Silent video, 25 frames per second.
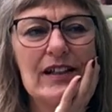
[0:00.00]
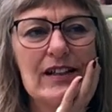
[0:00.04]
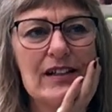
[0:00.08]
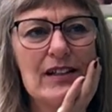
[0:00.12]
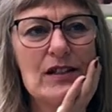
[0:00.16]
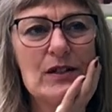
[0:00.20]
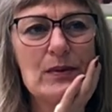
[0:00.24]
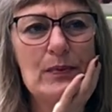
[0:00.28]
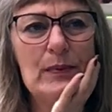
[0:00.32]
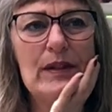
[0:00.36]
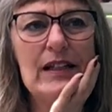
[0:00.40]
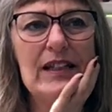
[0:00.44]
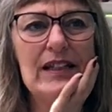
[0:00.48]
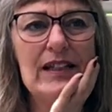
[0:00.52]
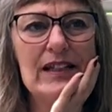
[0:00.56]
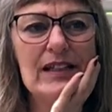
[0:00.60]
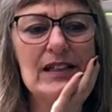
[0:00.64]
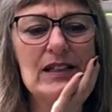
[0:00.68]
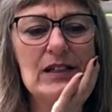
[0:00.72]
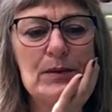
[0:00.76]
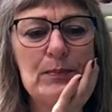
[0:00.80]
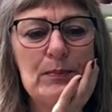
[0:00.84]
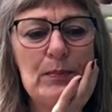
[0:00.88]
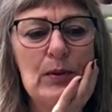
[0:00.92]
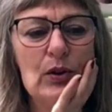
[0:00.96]
a
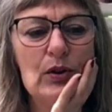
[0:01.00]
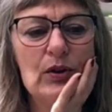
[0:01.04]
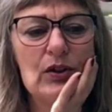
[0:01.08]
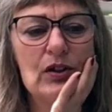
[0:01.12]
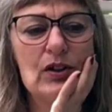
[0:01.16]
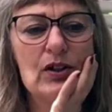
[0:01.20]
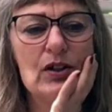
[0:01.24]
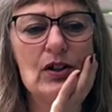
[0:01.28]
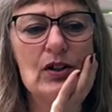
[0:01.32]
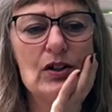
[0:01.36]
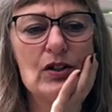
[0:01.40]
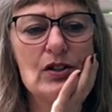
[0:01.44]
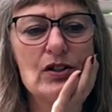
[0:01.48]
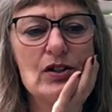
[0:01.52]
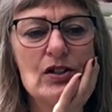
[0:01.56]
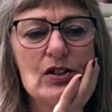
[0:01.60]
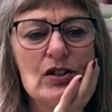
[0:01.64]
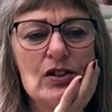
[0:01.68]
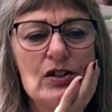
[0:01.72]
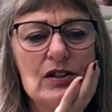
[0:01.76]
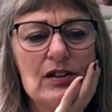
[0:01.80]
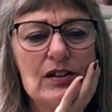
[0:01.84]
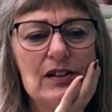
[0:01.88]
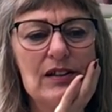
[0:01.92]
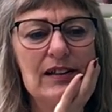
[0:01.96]
Swedish
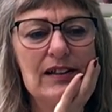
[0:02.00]
podcast.